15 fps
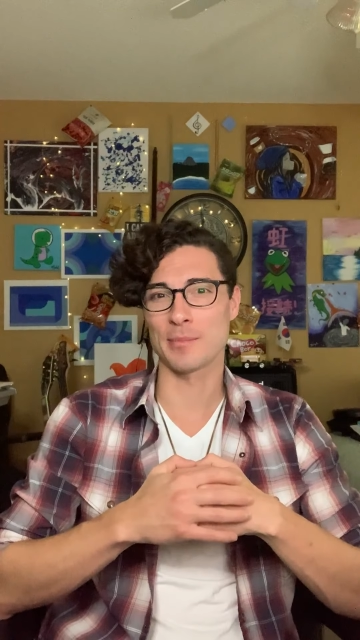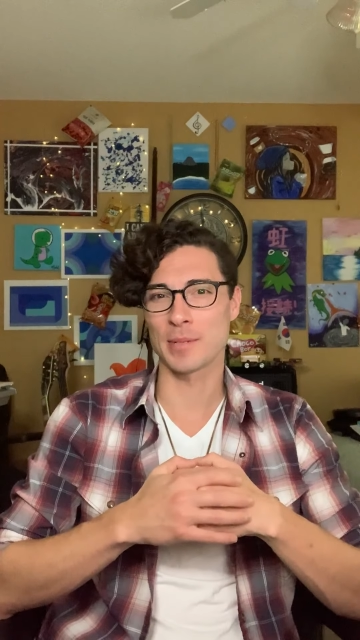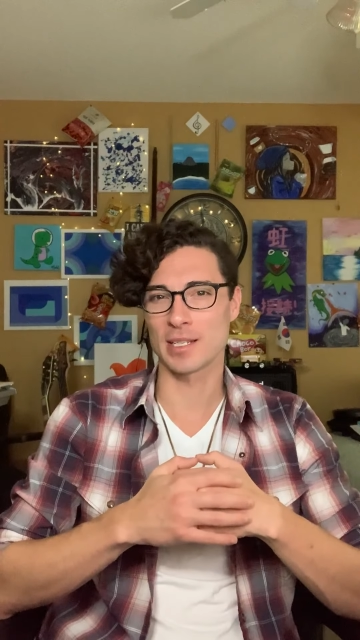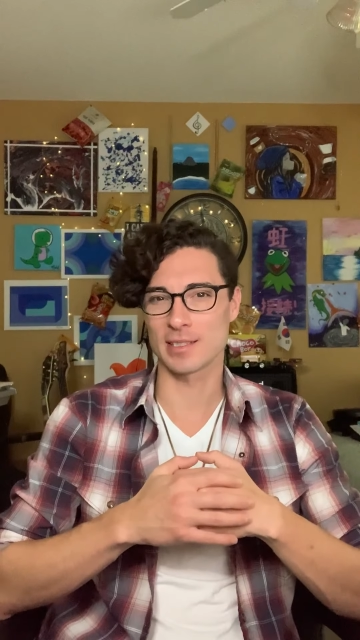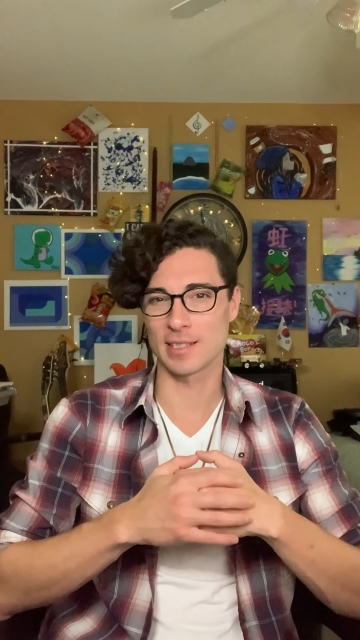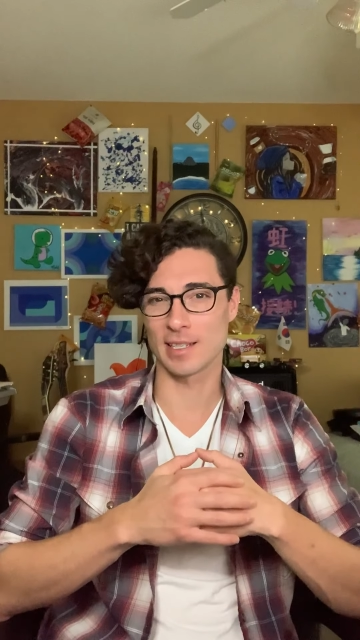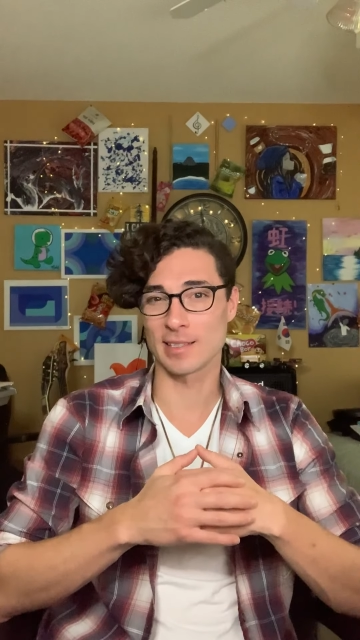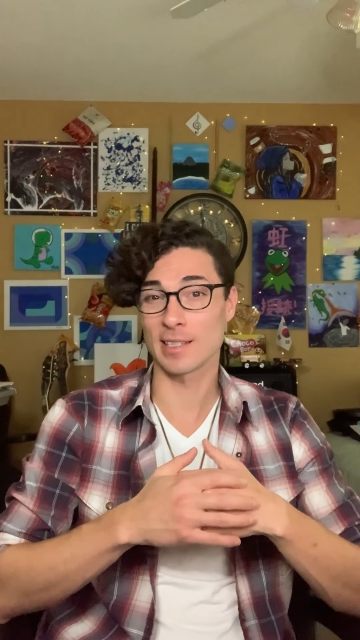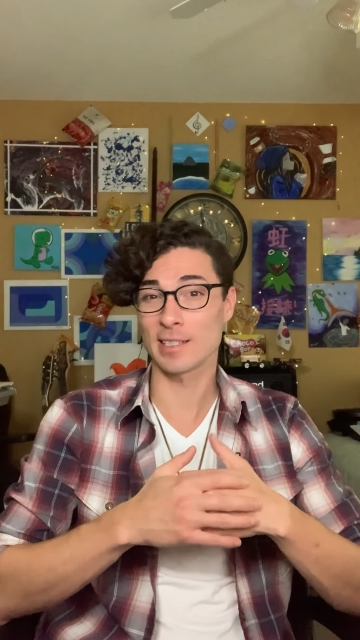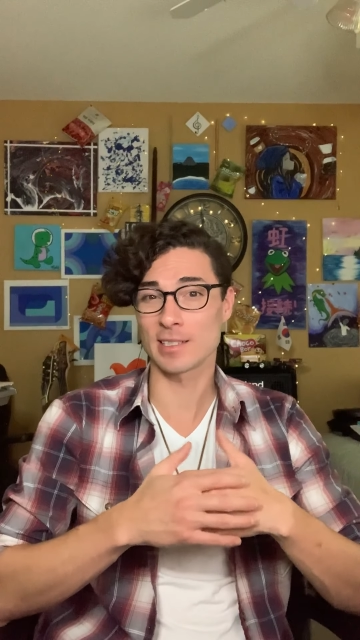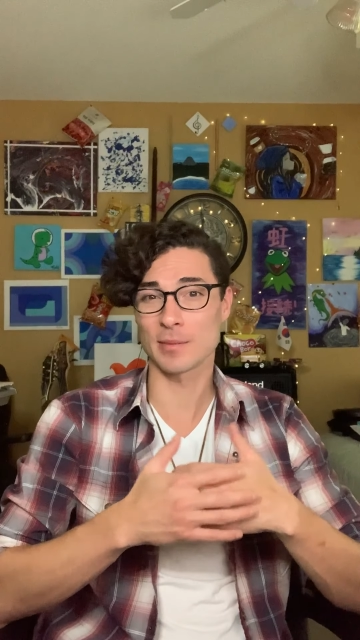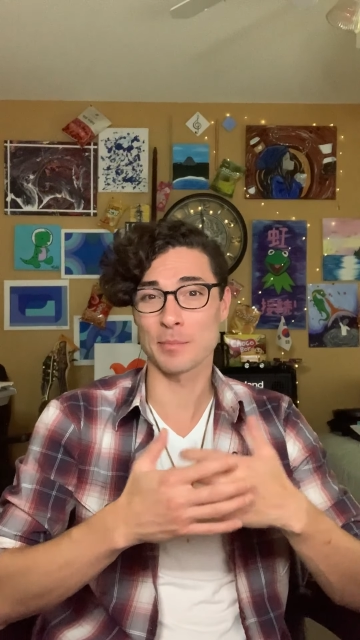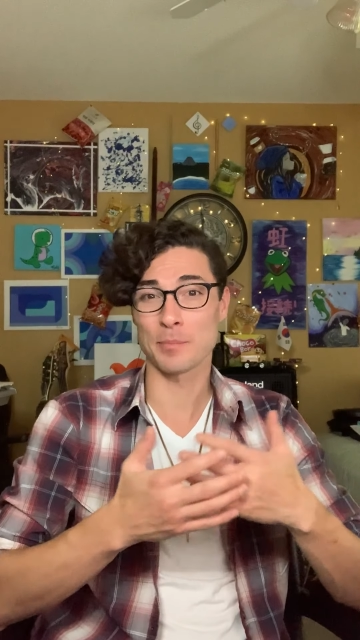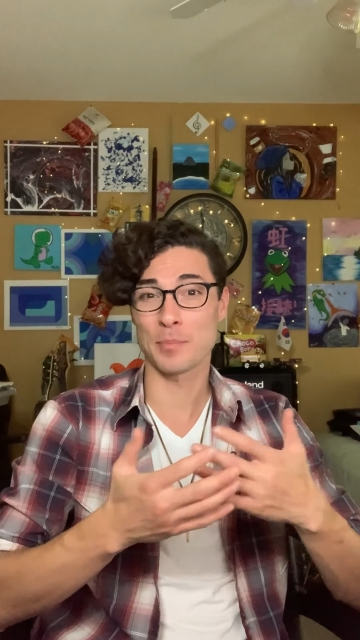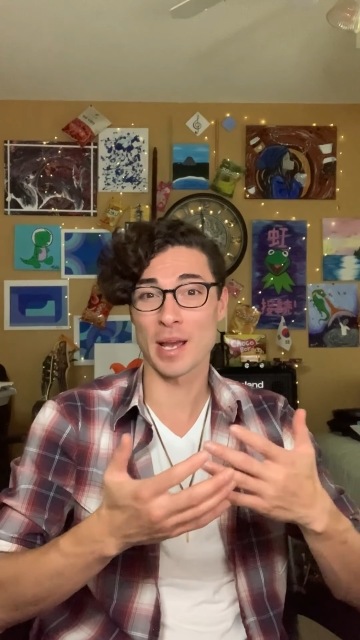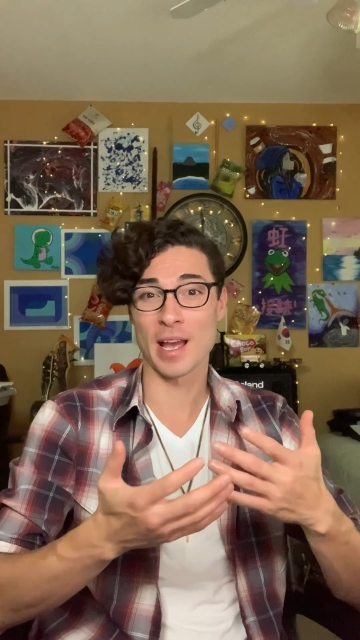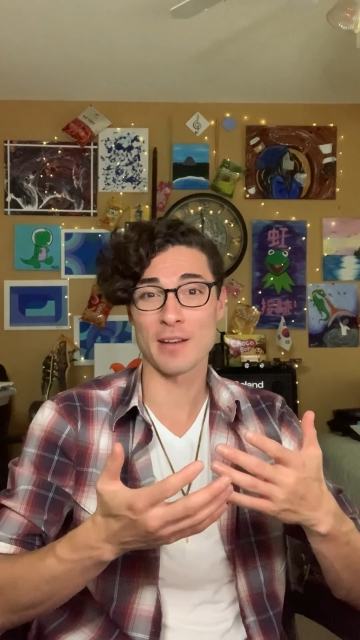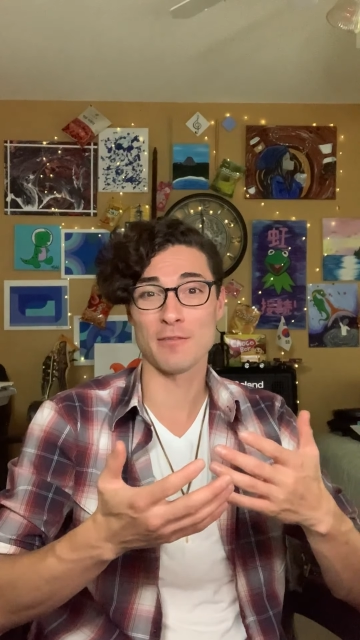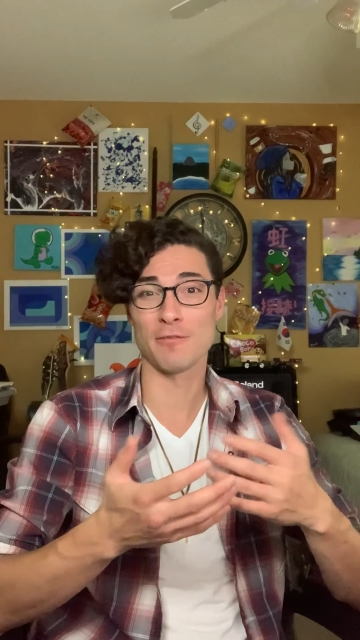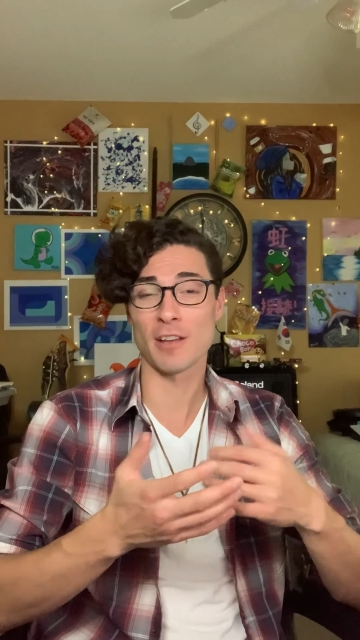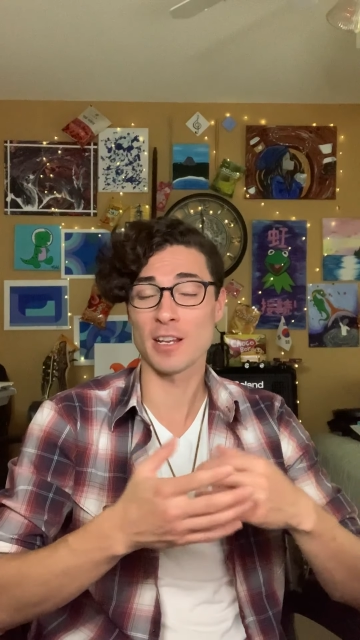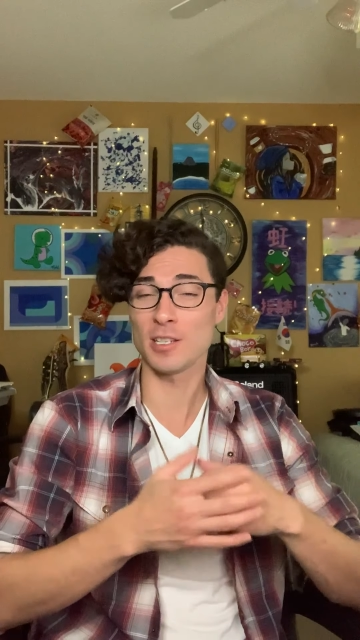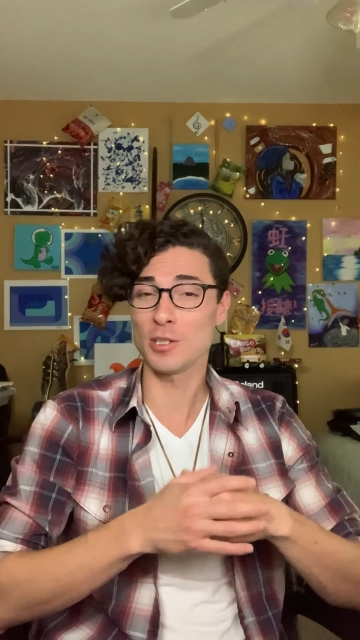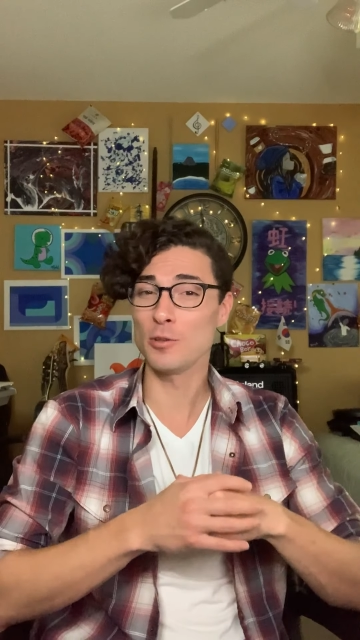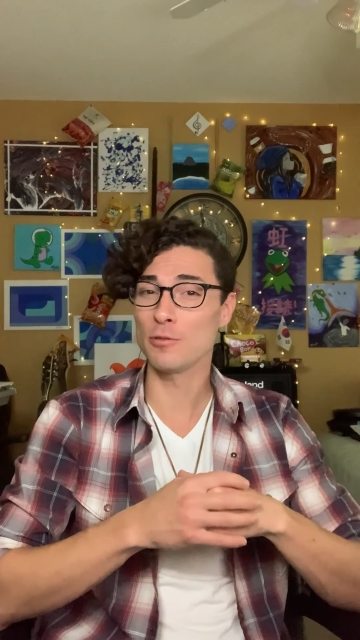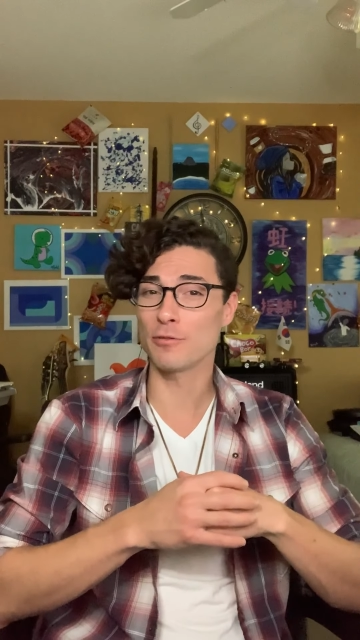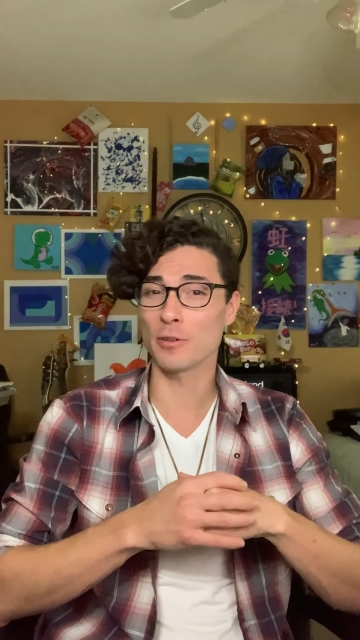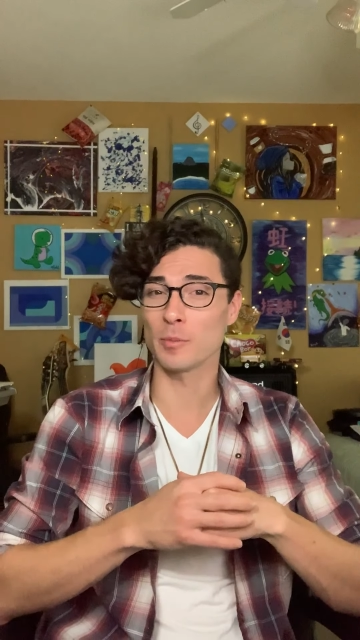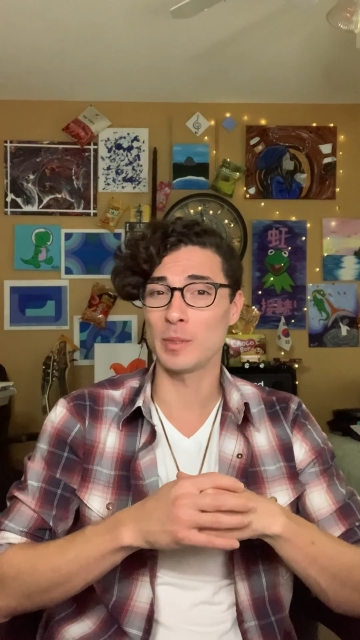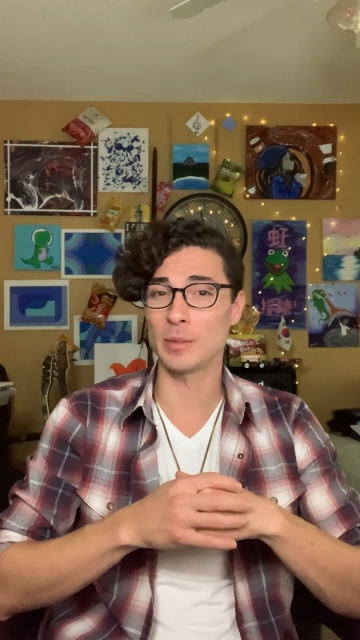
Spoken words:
I'm not saying that it's a bad venue for